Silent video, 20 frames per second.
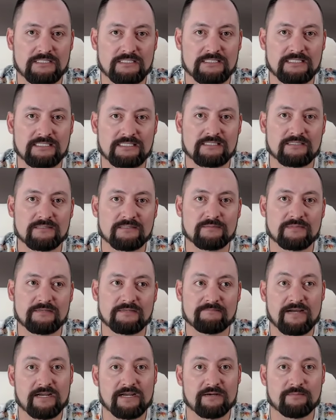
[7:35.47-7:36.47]
system
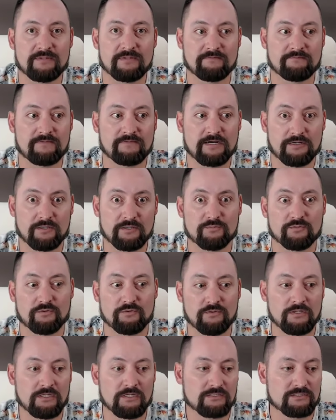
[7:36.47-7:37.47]
environment variable.
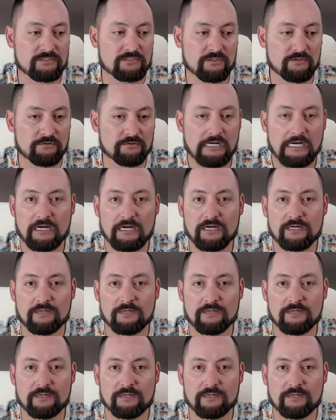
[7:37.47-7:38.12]
So